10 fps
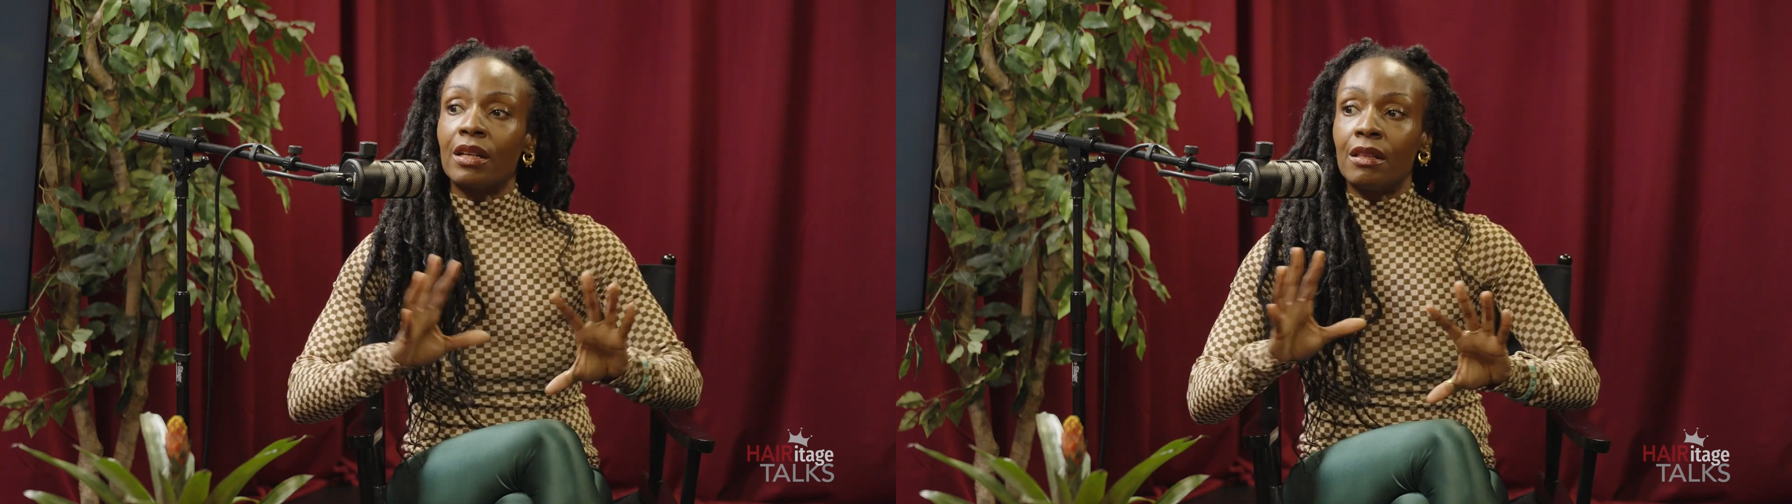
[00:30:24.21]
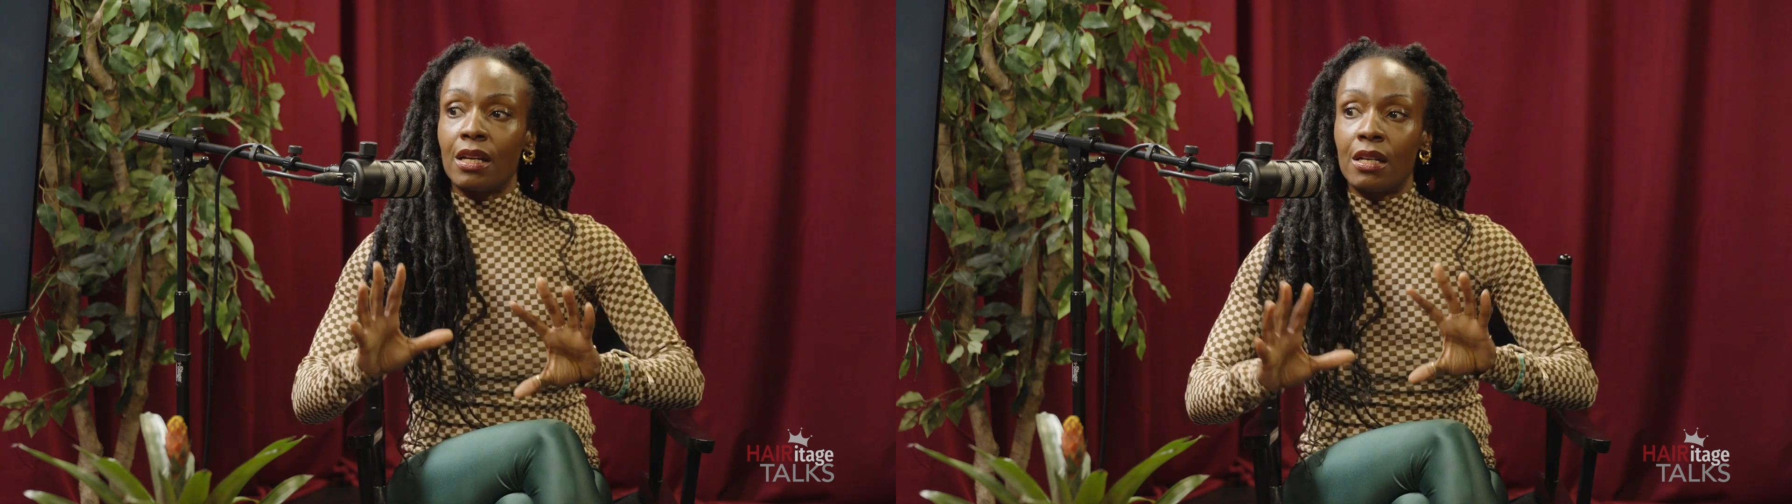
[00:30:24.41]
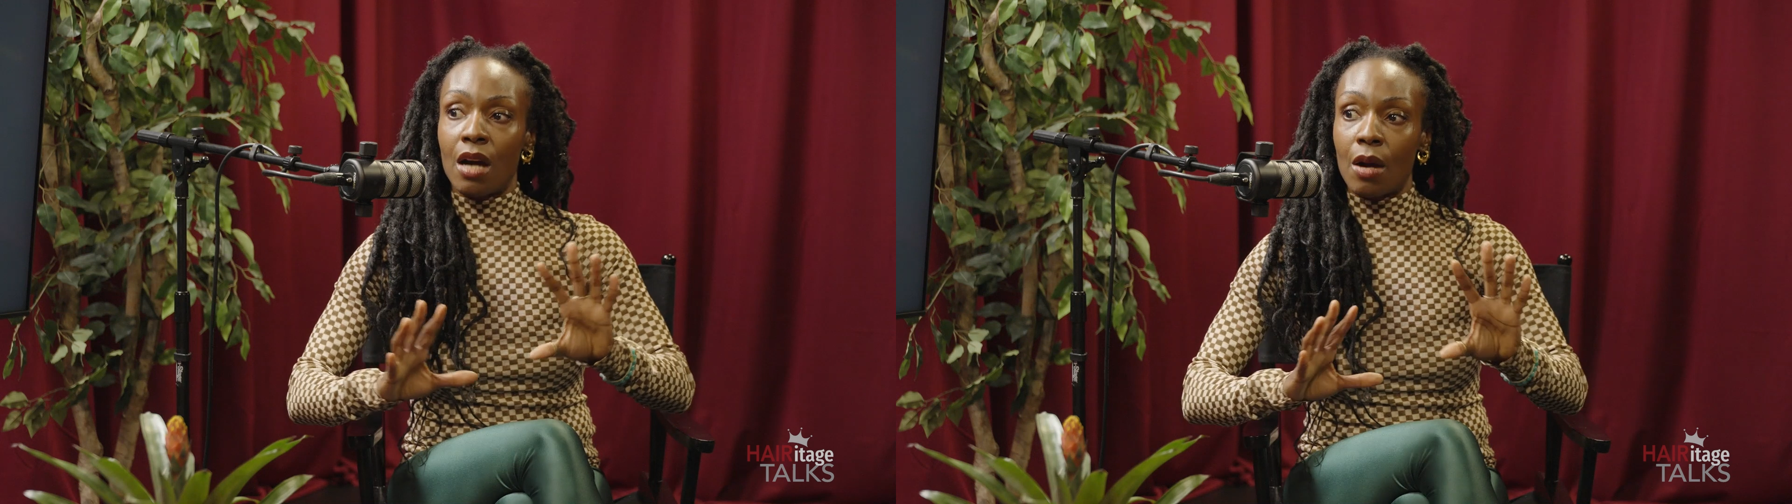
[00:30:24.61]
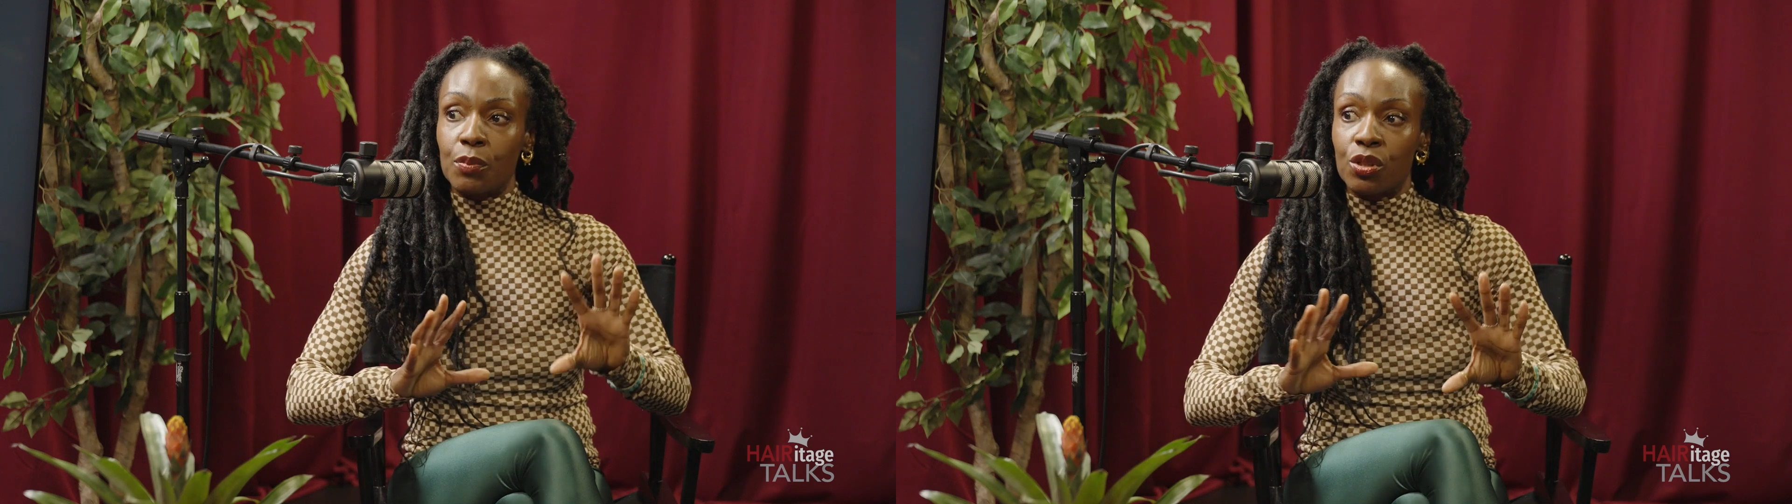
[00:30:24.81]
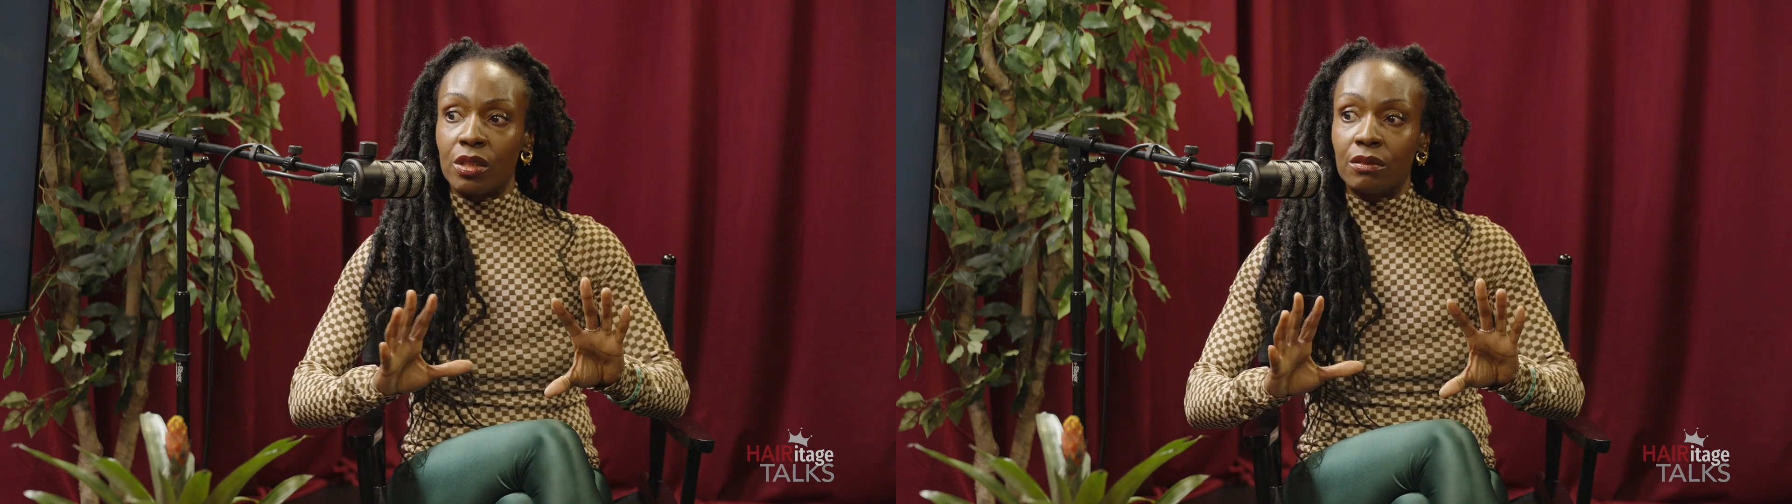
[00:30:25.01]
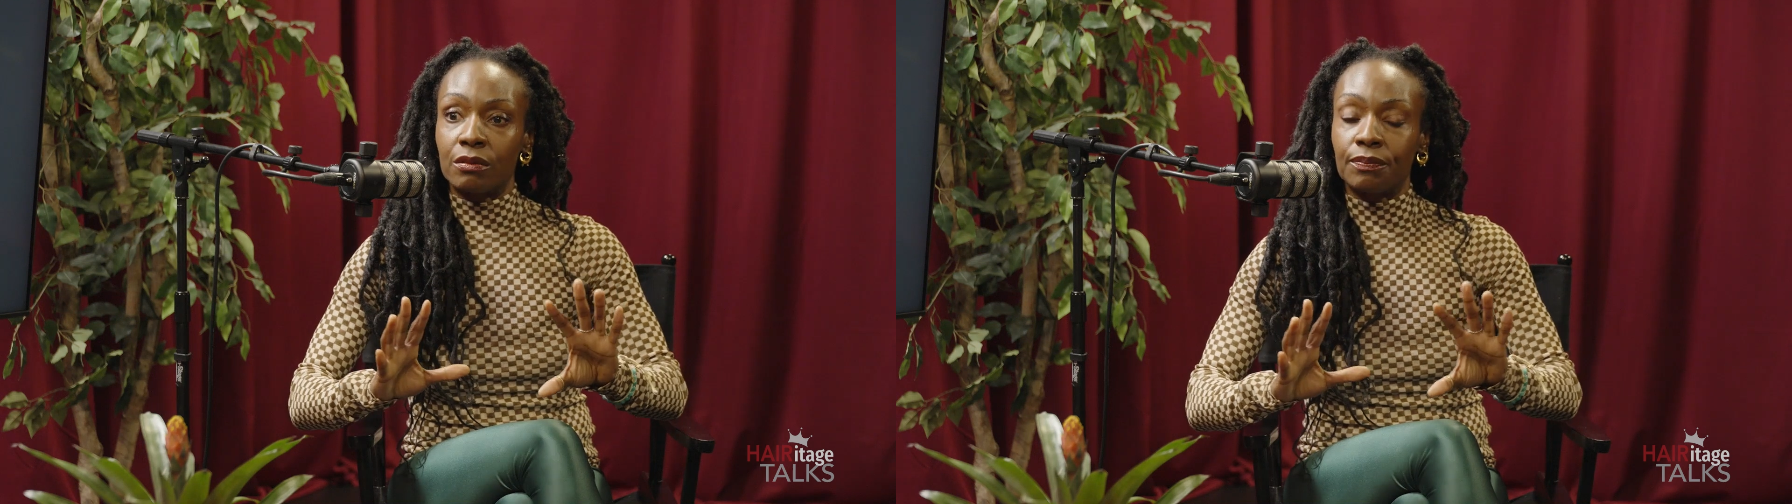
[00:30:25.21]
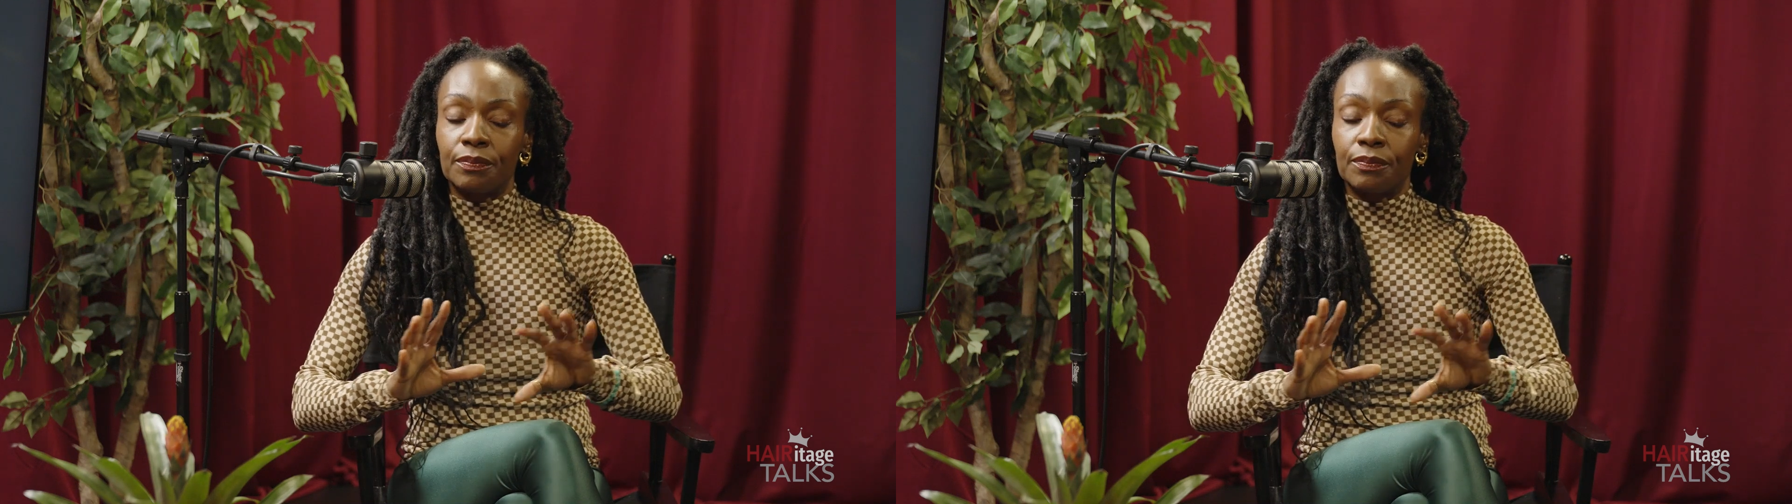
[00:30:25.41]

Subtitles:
in the adoption,